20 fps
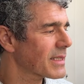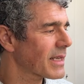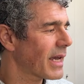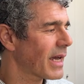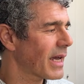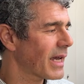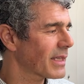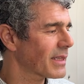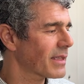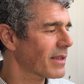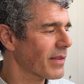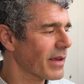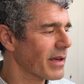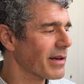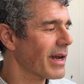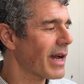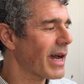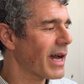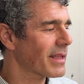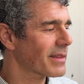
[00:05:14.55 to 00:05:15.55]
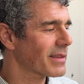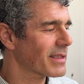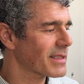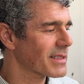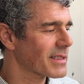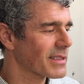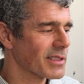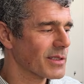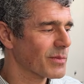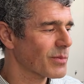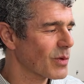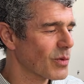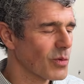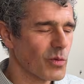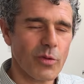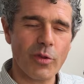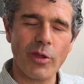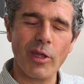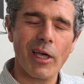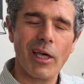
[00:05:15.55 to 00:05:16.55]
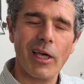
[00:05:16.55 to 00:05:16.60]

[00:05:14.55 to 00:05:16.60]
and there I had this smooth